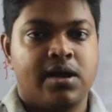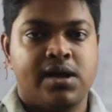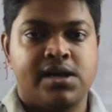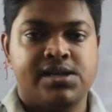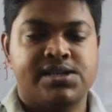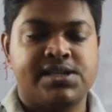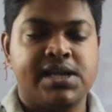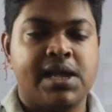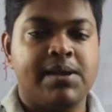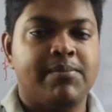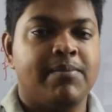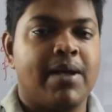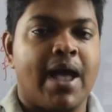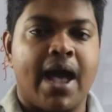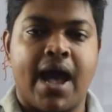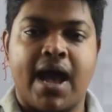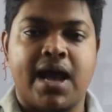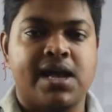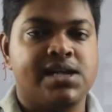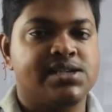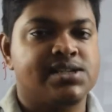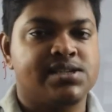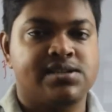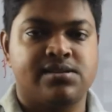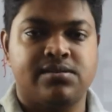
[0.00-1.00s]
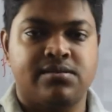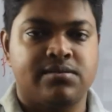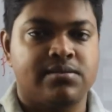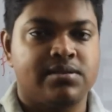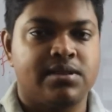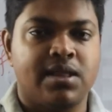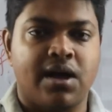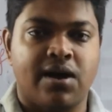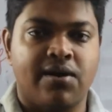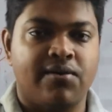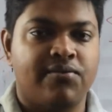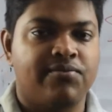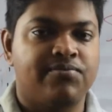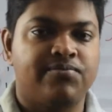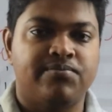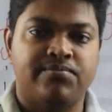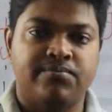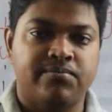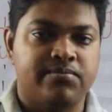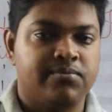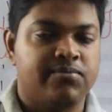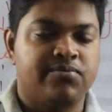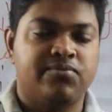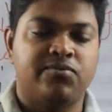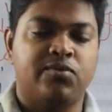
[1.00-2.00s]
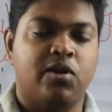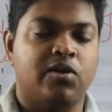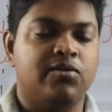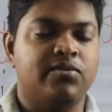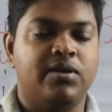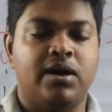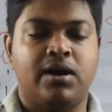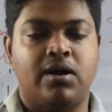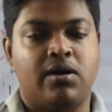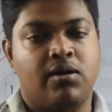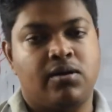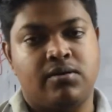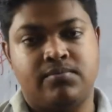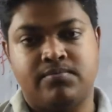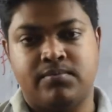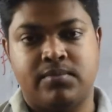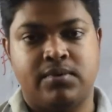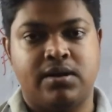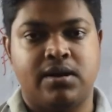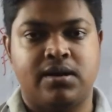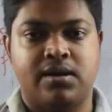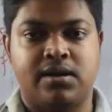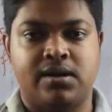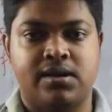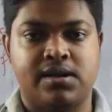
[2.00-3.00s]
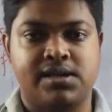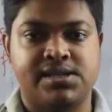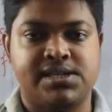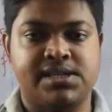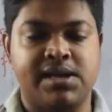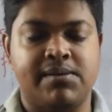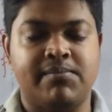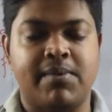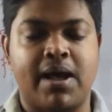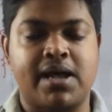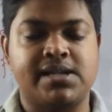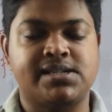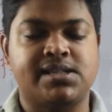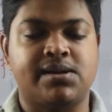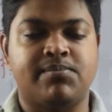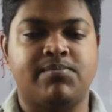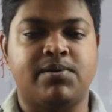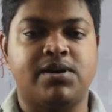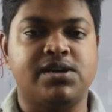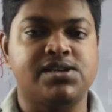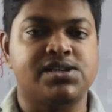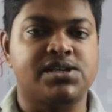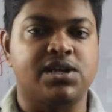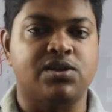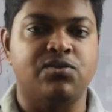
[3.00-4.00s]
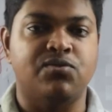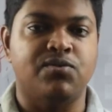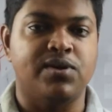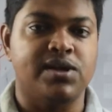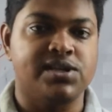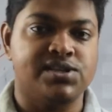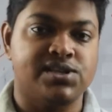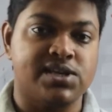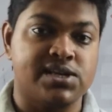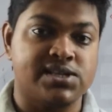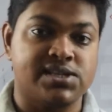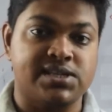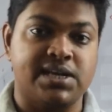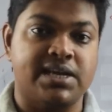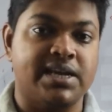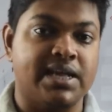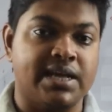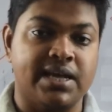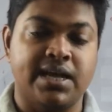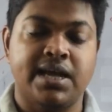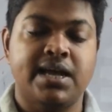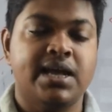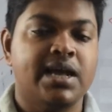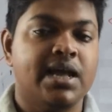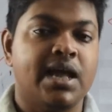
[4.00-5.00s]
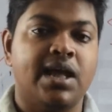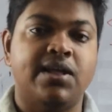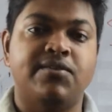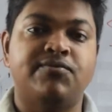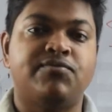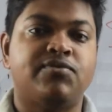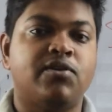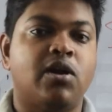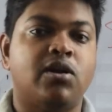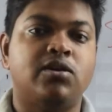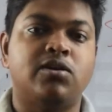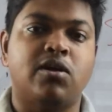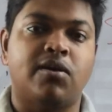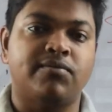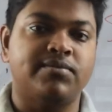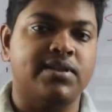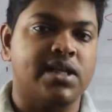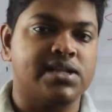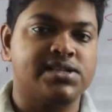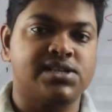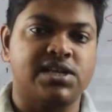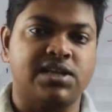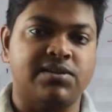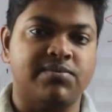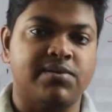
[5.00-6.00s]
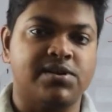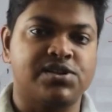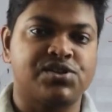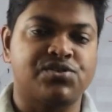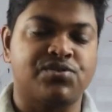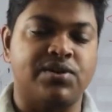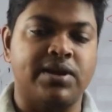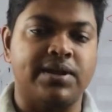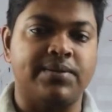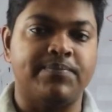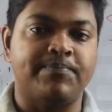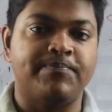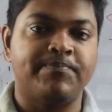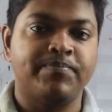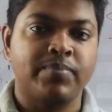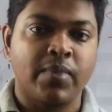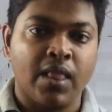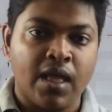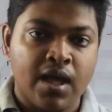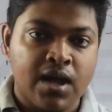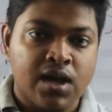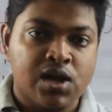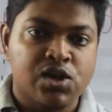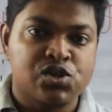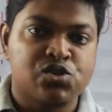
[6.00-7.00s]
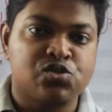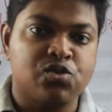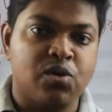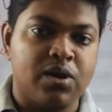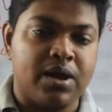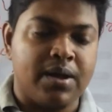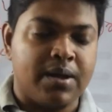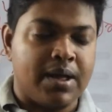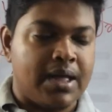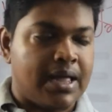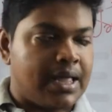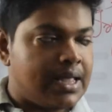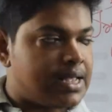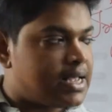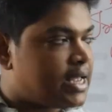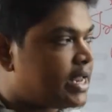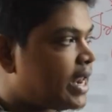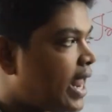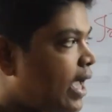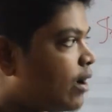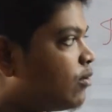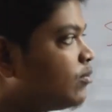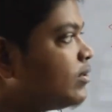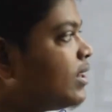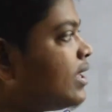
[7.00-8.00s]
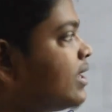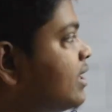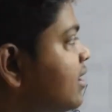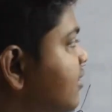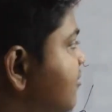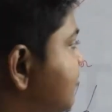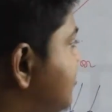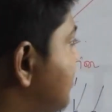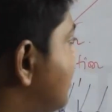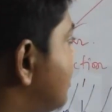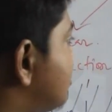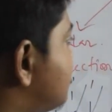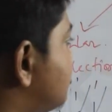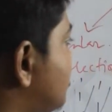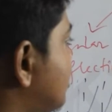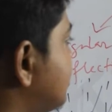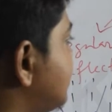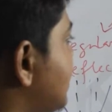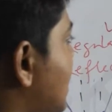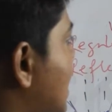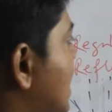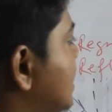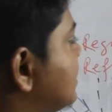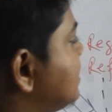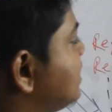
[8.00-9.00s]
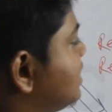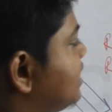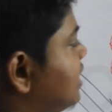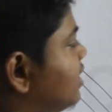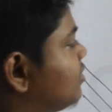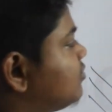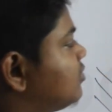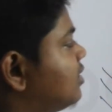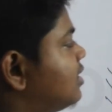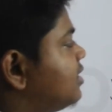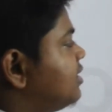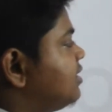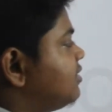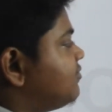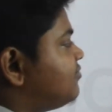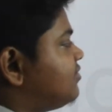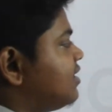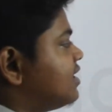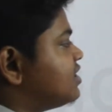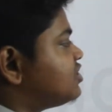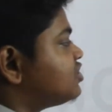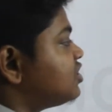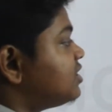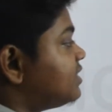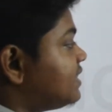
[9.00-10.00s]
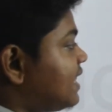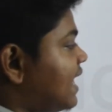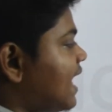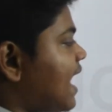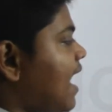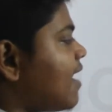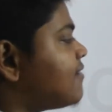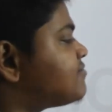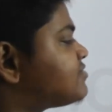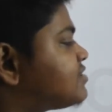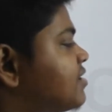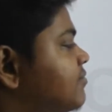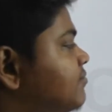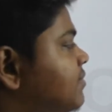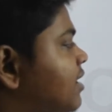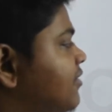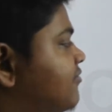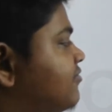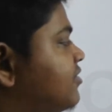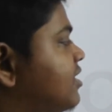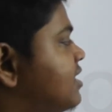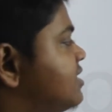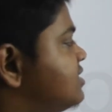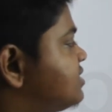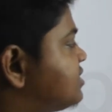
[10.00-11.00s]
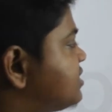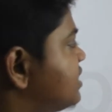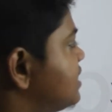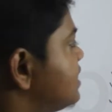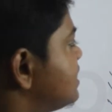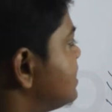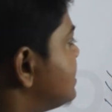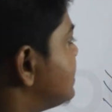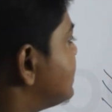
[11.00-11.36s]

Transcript: Same as the person who is just sitting in front of the cinema screen. So regular reflection and irregular reflection, they have some difference.